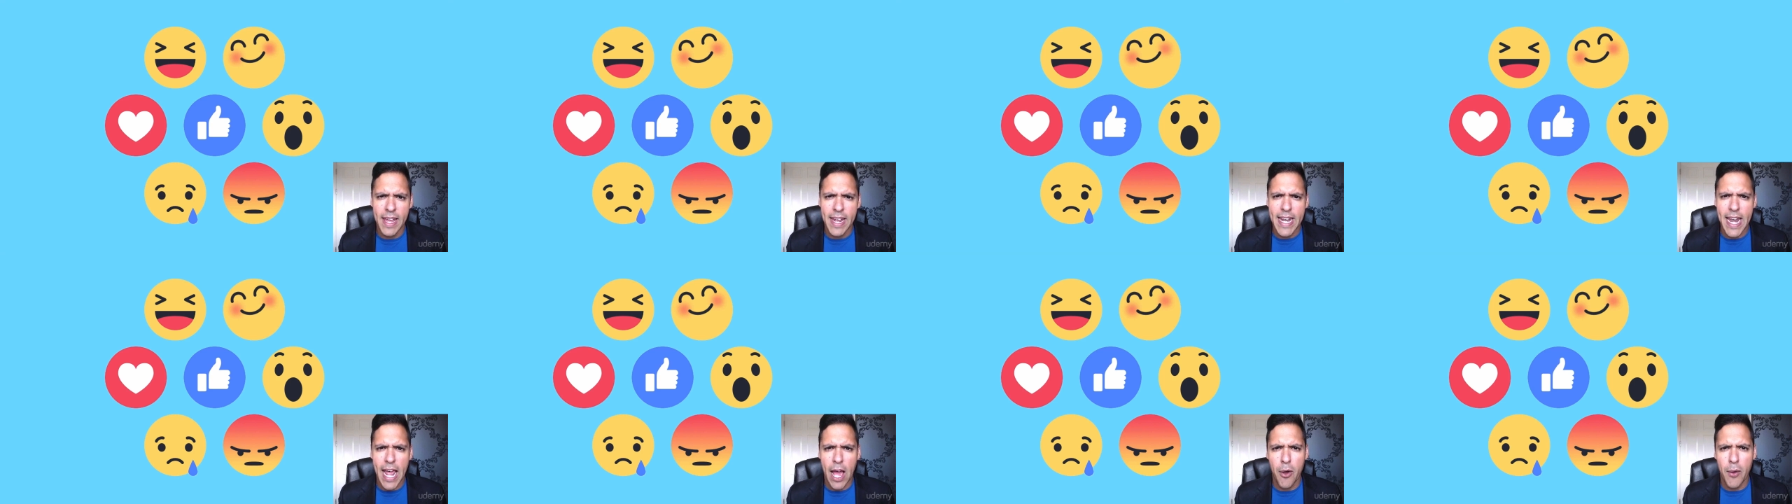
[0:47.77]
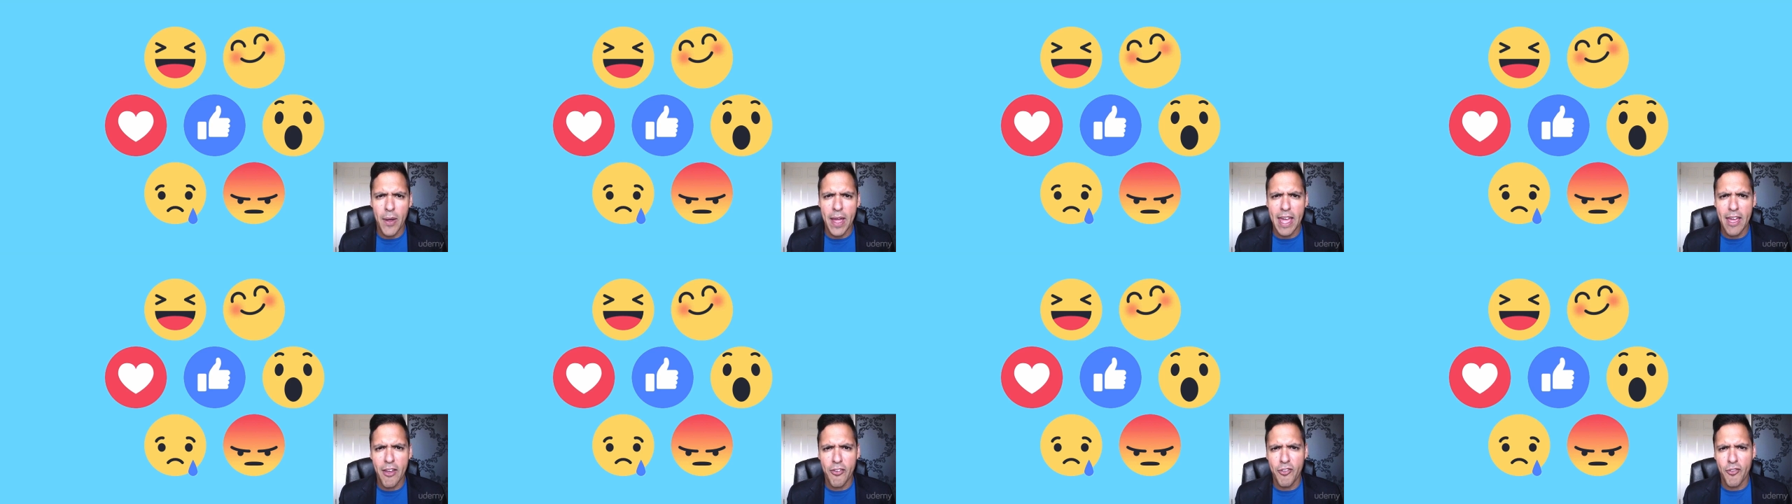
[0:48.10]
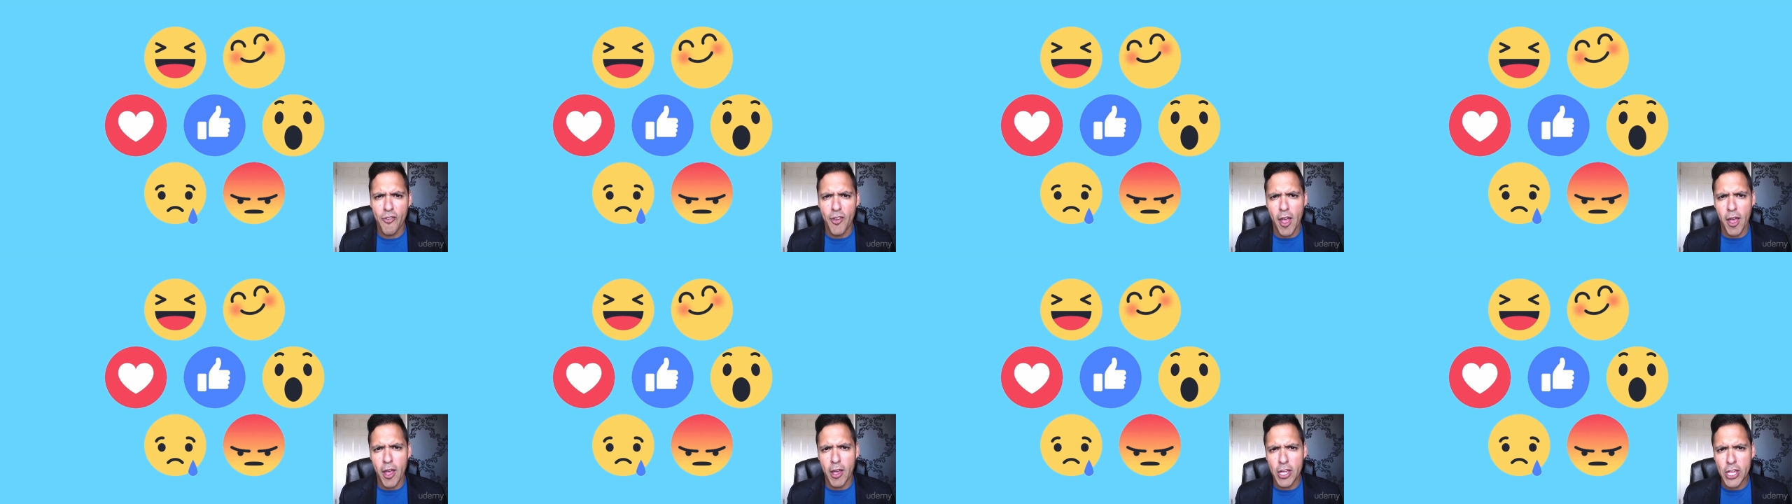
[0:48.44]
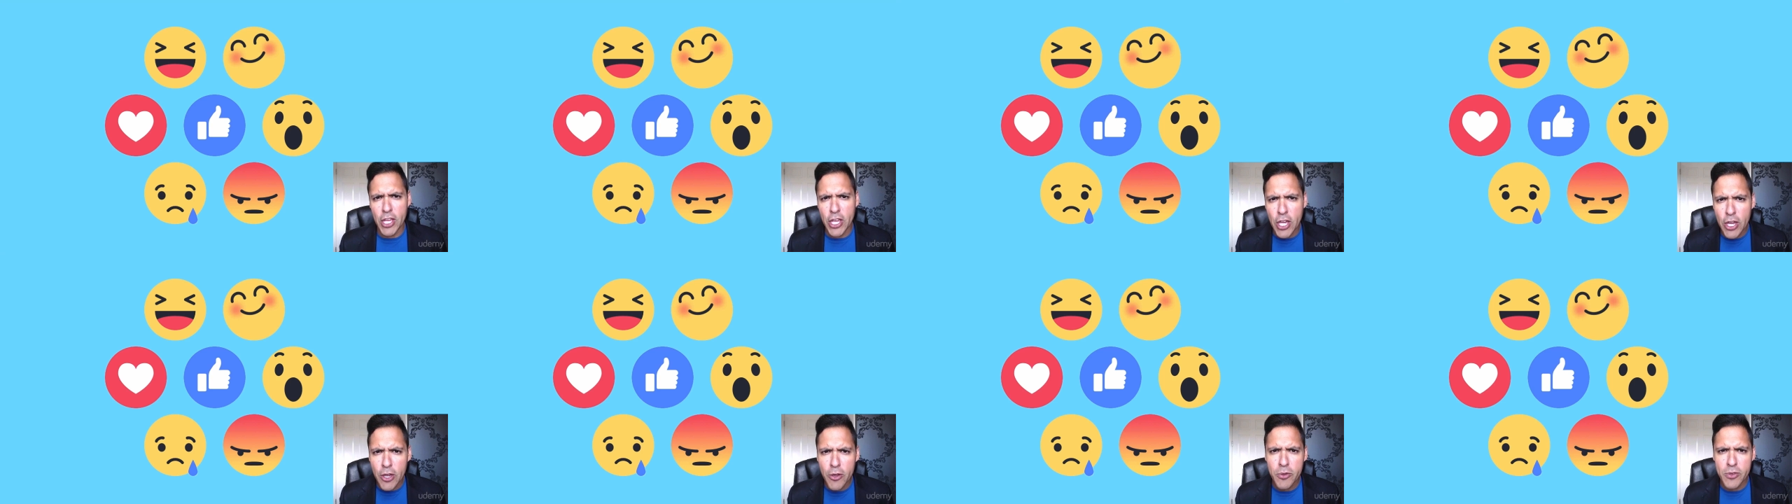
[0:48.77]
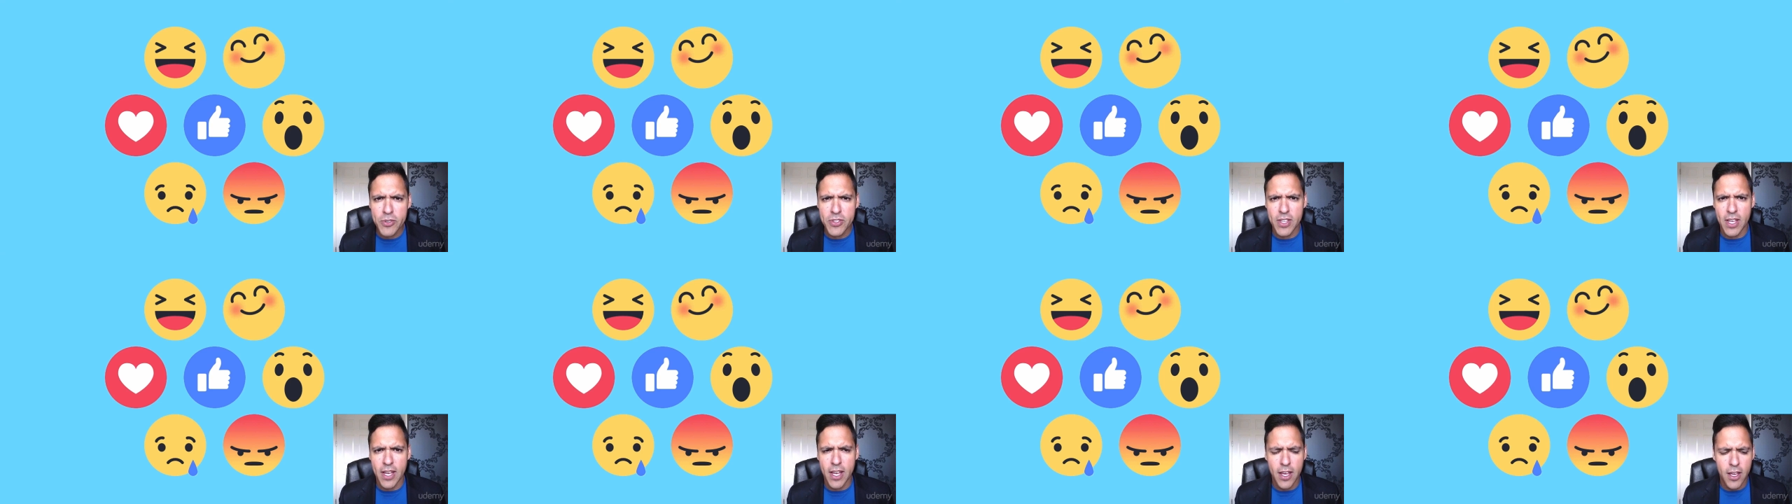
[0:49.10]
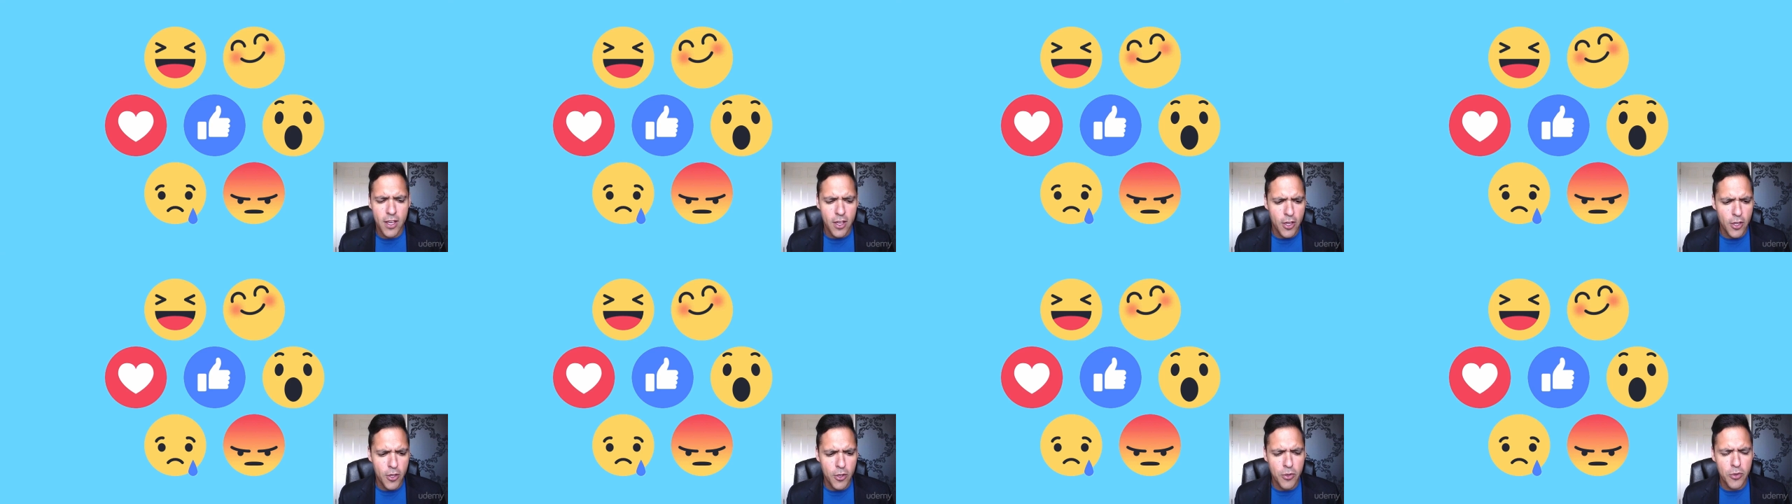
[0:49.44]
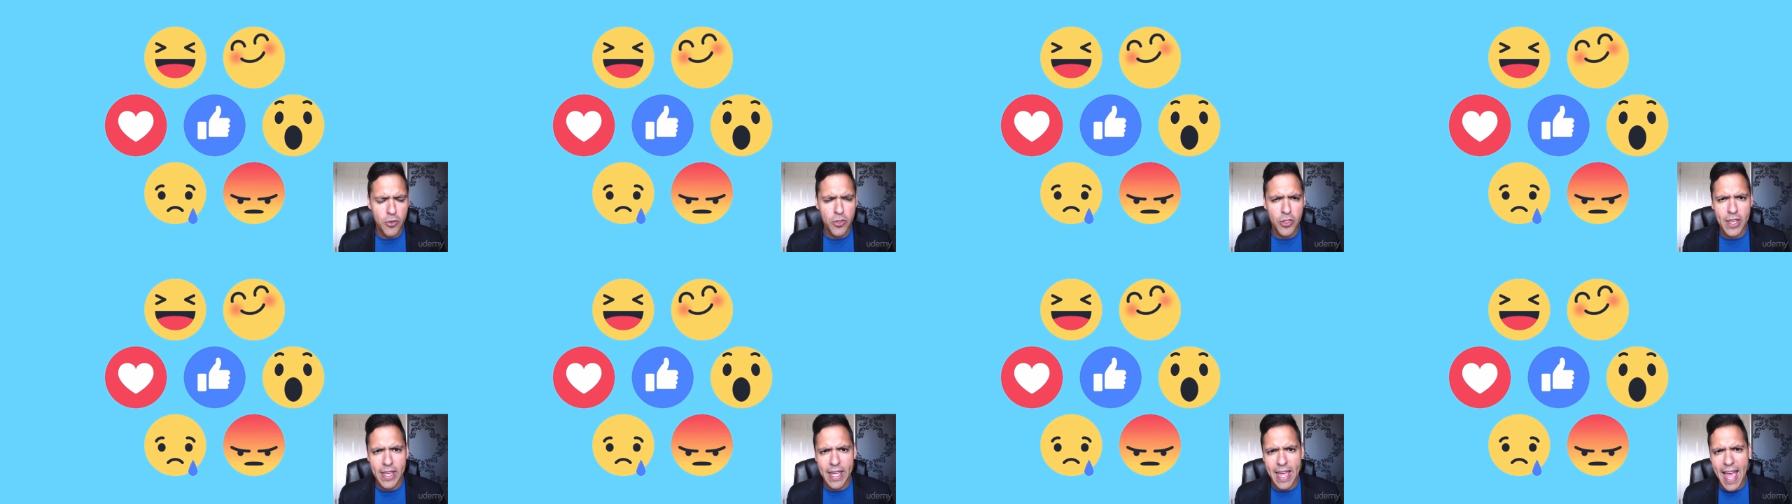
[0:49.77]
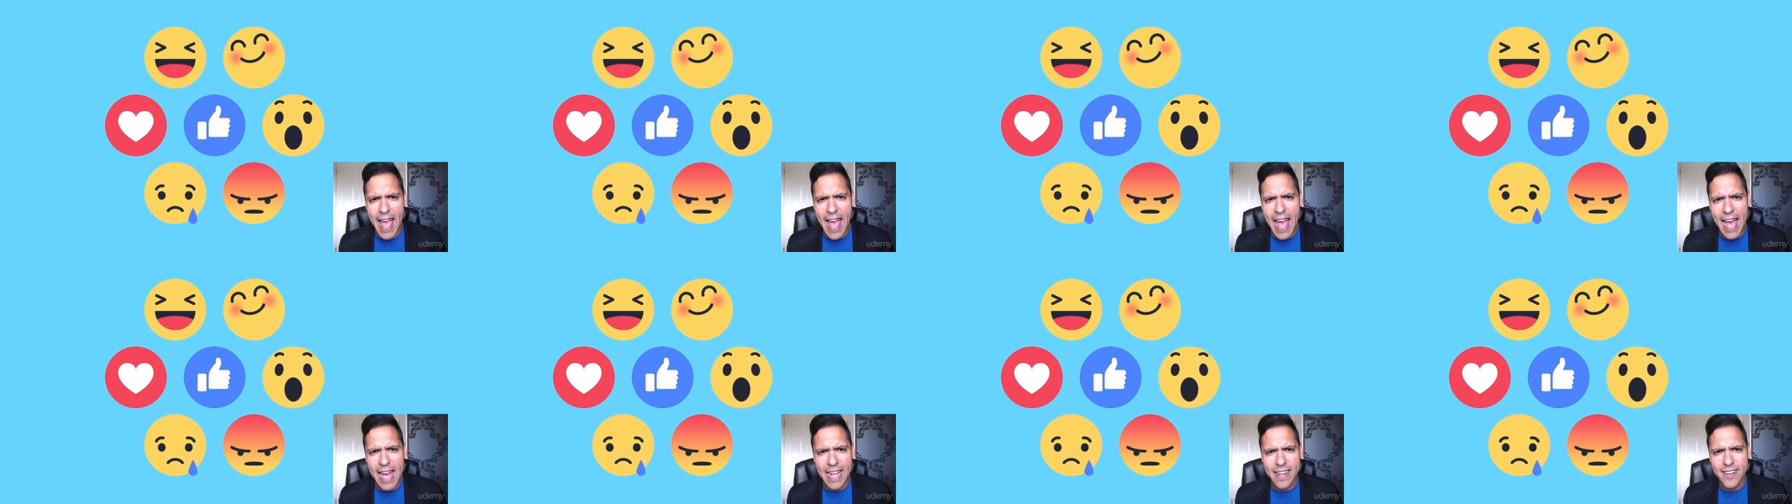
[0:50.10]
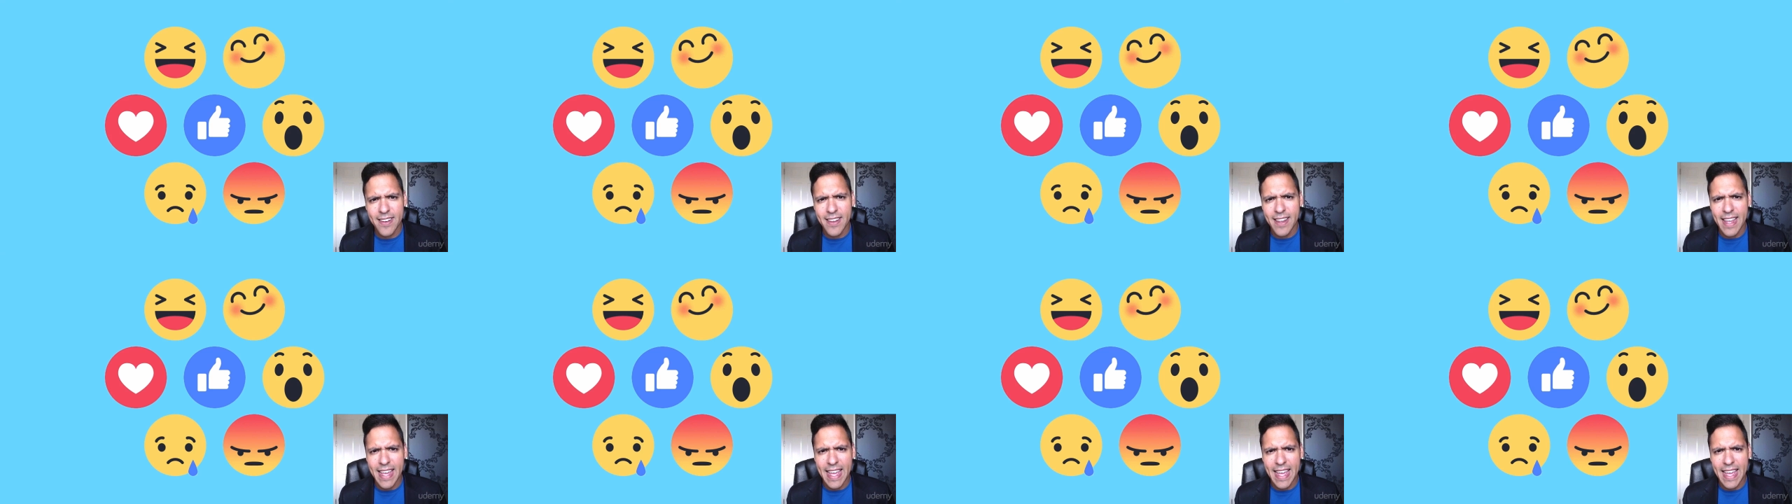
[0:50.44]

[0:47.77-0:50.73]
Now, if a user who the ad